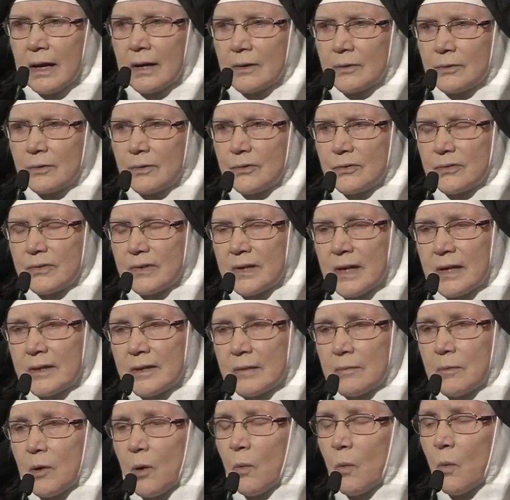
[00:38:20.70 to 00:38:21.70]
understand
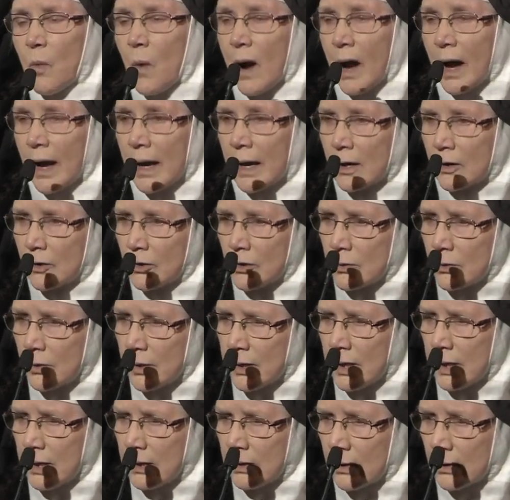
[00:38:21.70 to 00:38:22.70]
that, but why are you
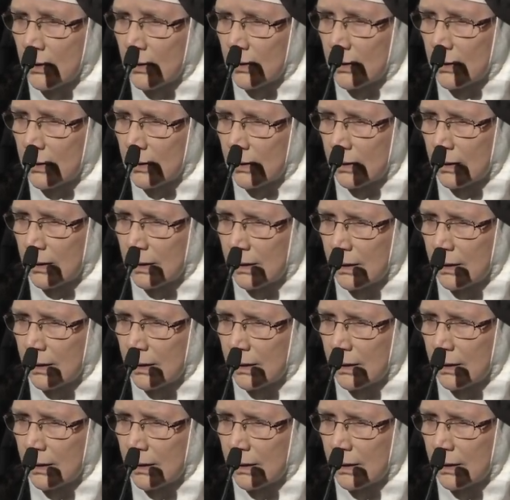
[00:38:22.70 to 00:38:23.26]
here?